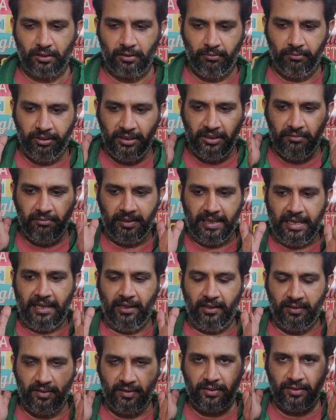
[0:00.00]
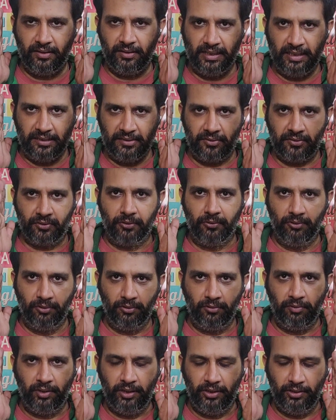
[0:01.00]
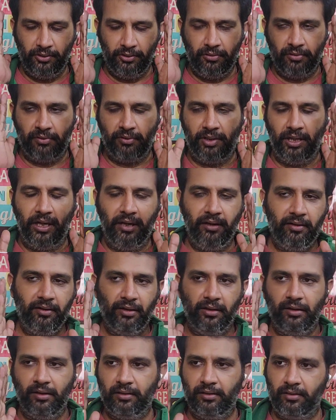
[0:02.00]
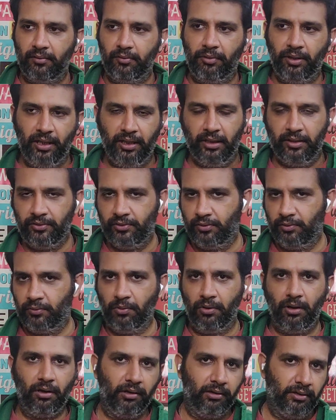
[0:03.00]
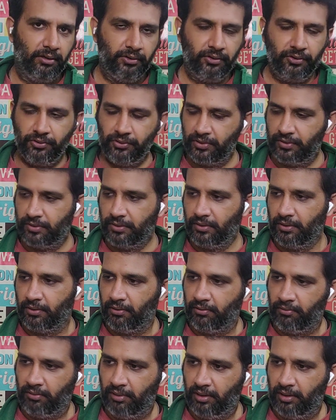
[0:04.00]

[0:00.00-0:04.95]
complete balance and that zone where you're creating the way that you want, and you just